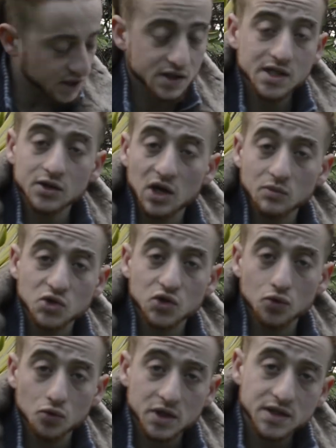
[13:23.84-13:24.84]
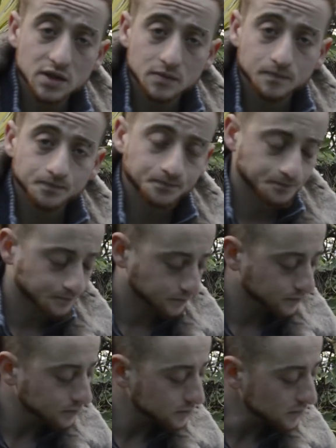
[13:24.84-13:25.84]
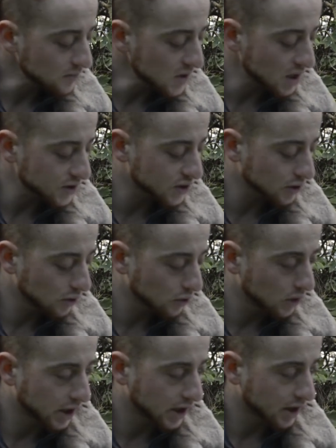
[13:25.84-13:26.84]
Instagram stories. So